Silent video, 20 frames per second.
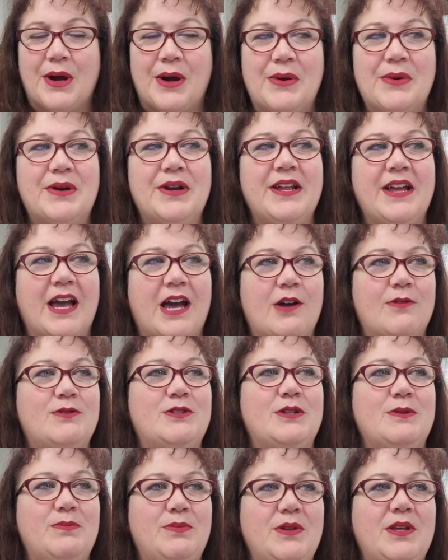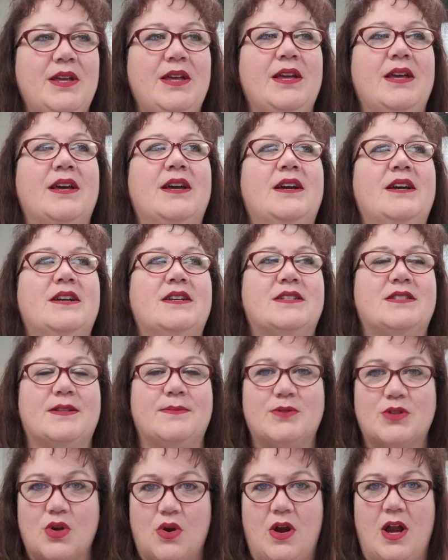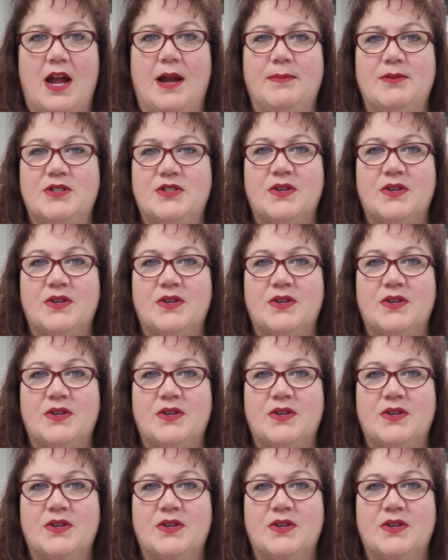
already have to be subscribed.